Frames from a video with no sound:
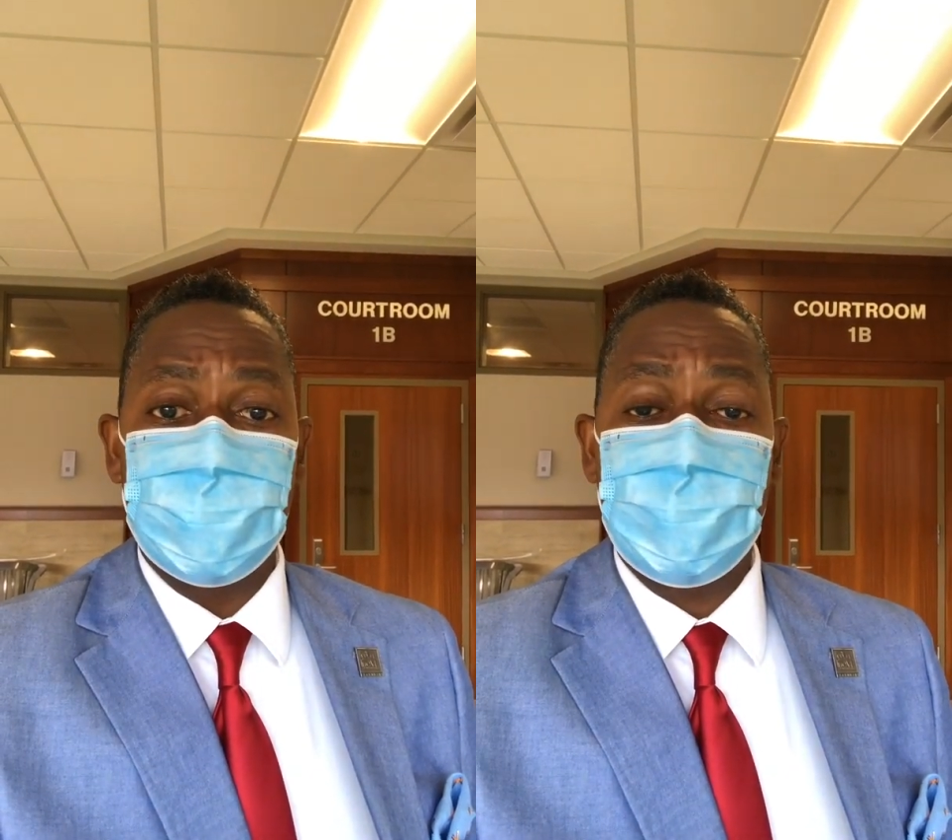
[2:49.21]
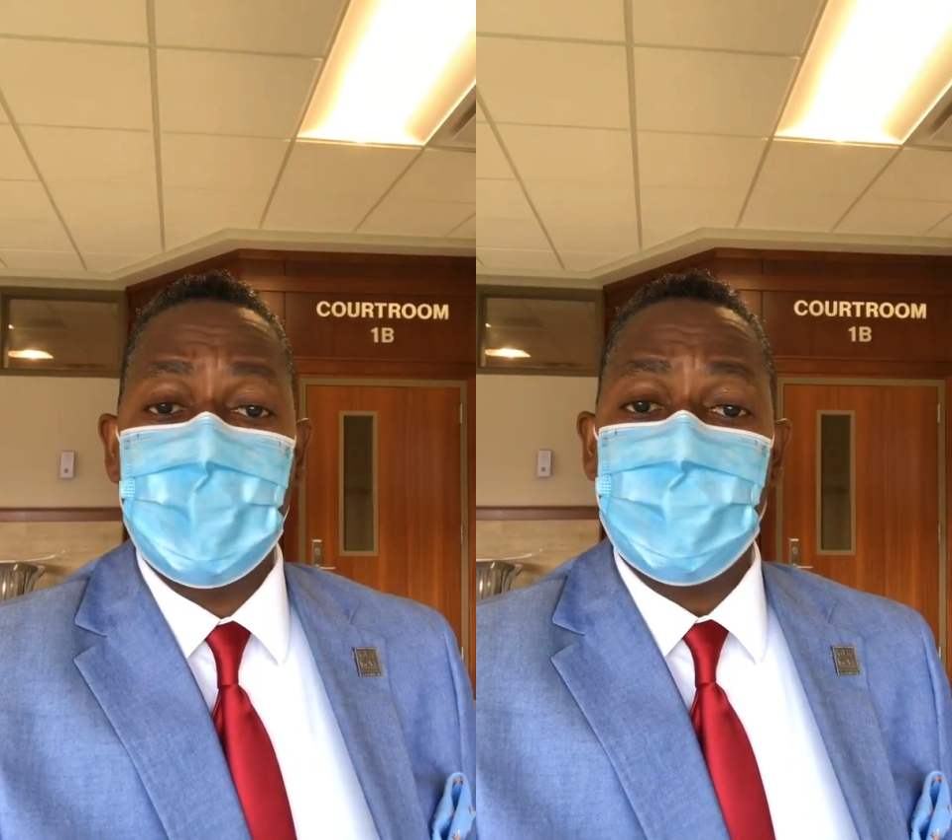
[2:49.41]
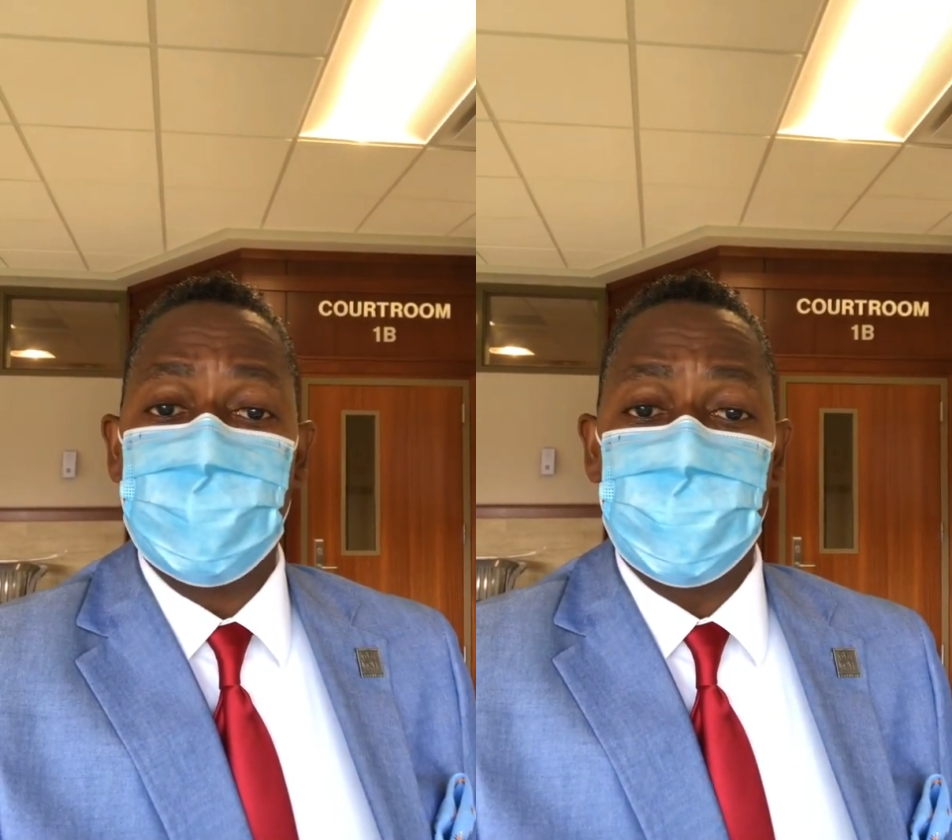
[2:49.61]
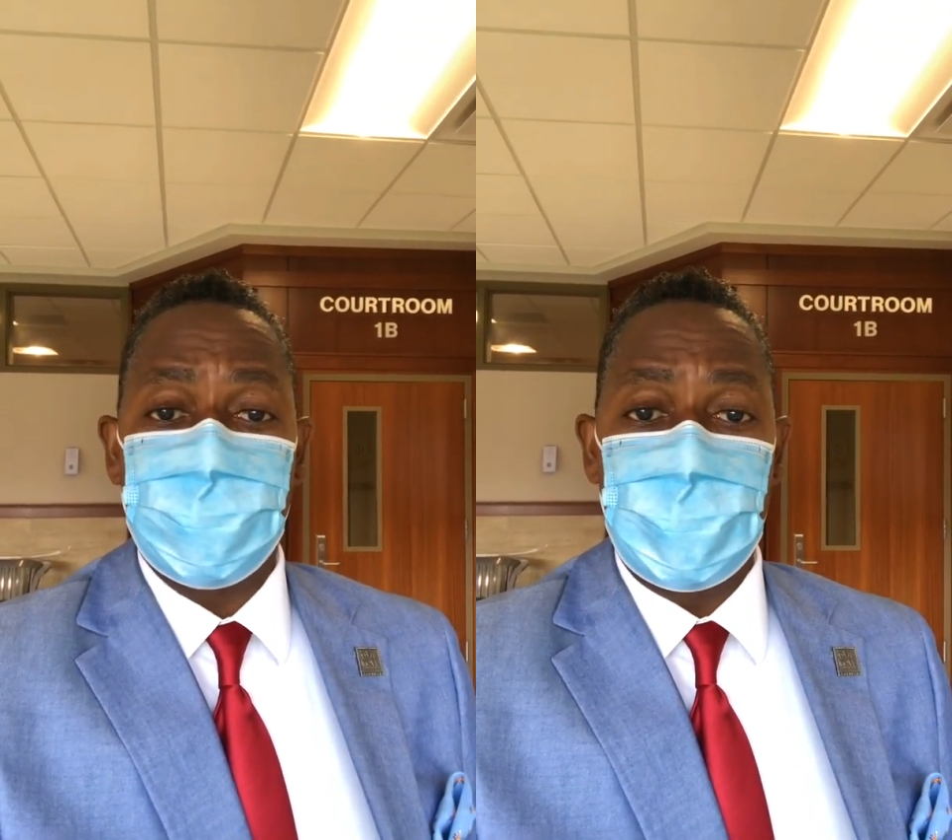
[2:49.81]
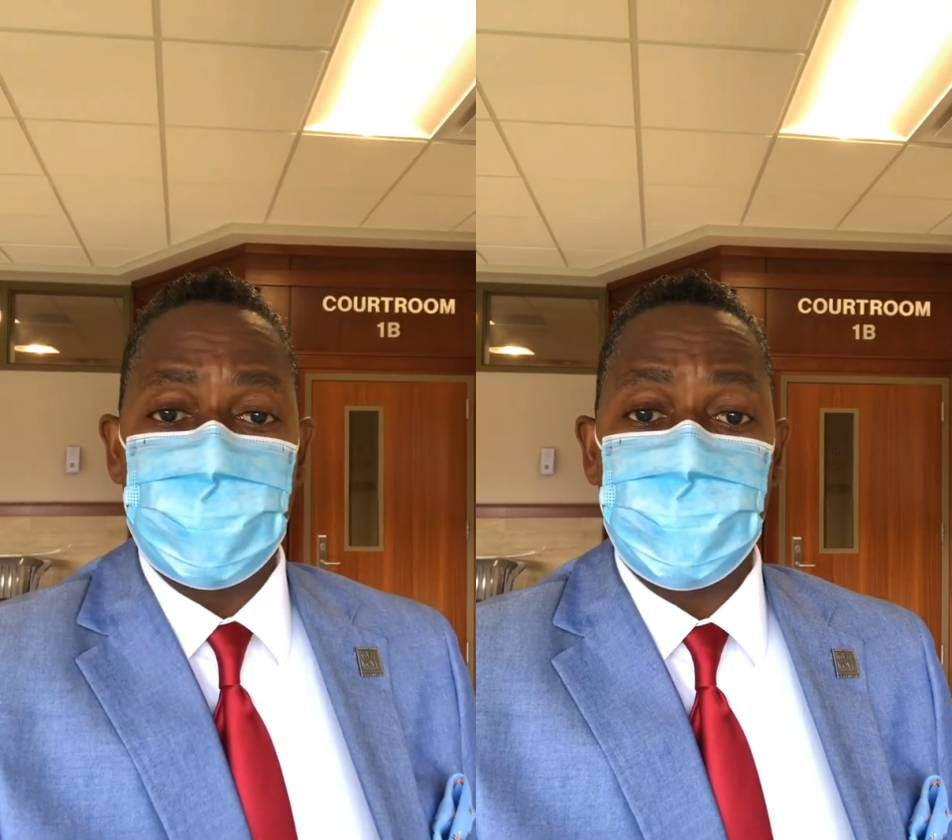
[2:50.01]
with regards to
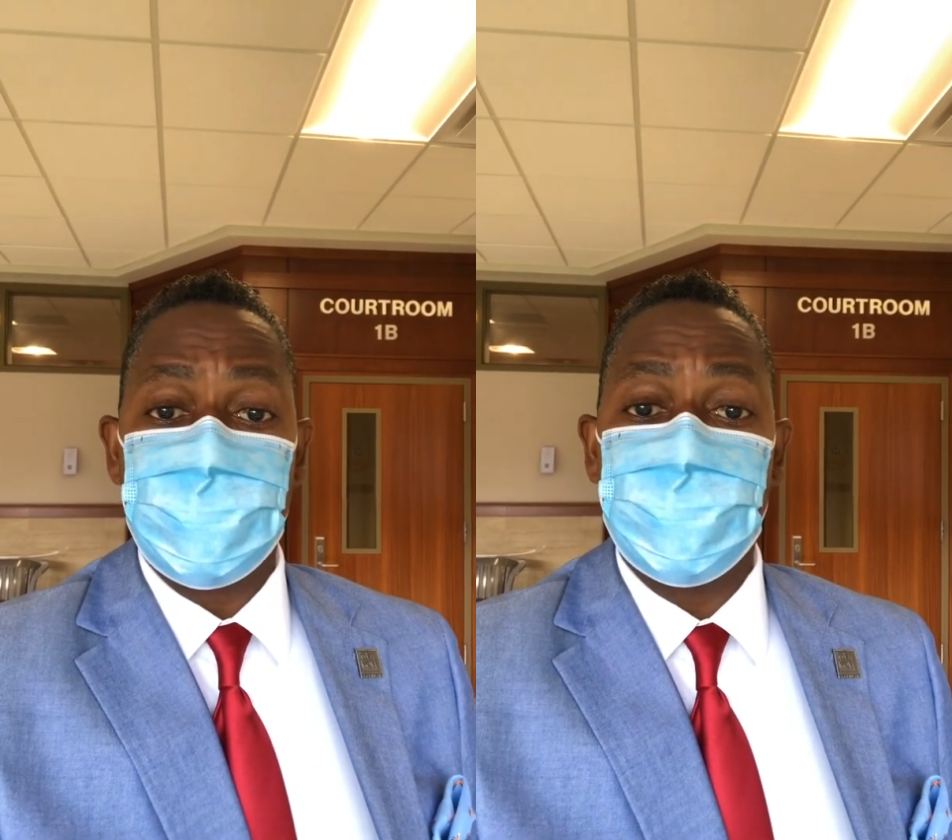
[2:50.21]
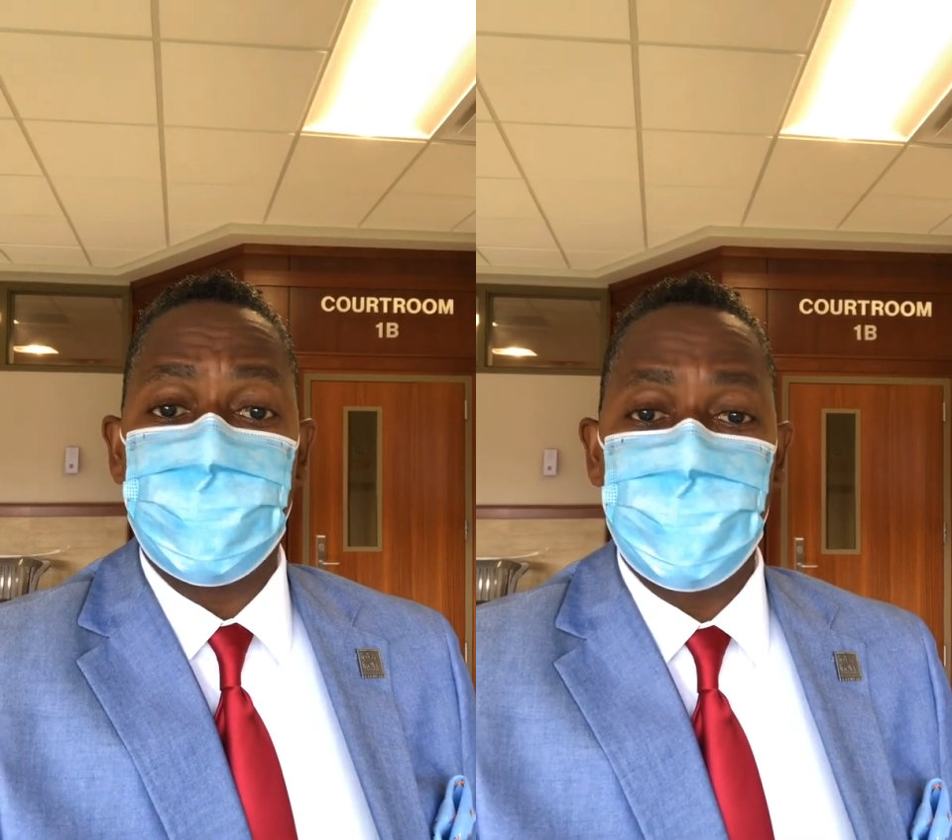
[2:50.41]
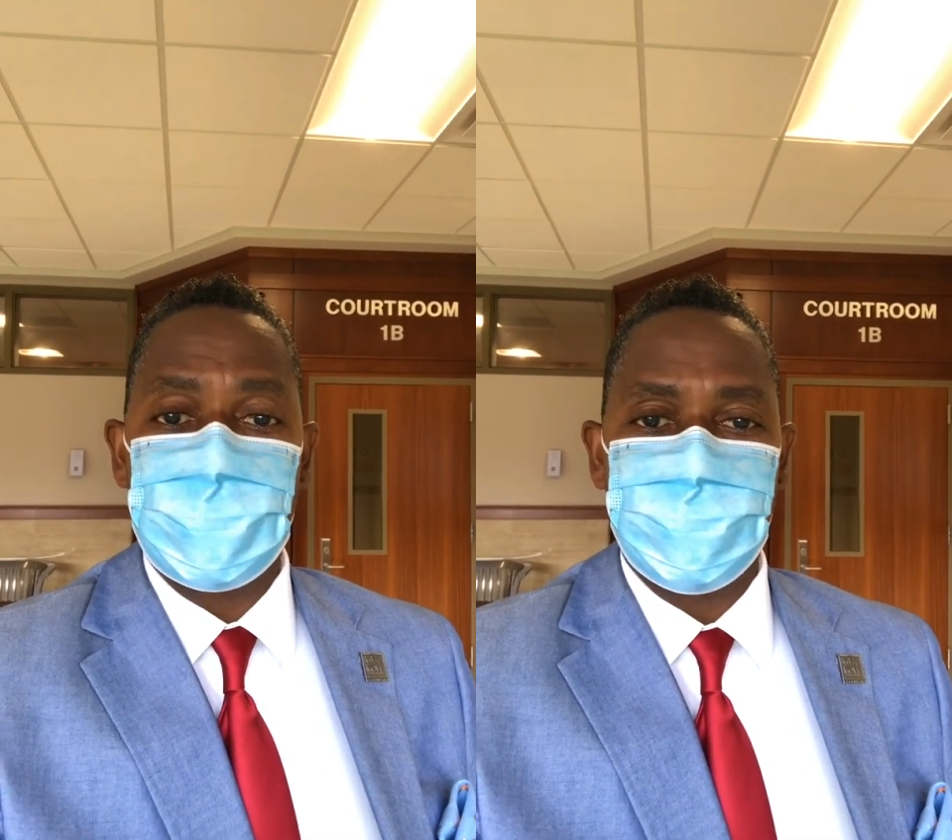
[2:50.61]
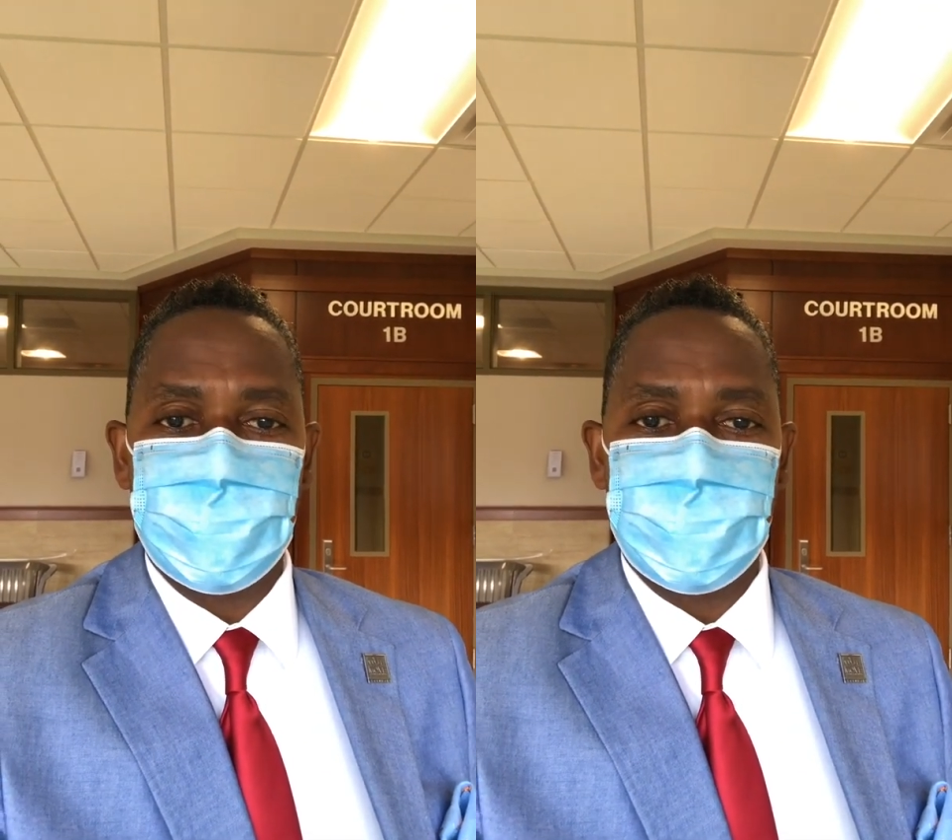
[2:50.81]
this infringement.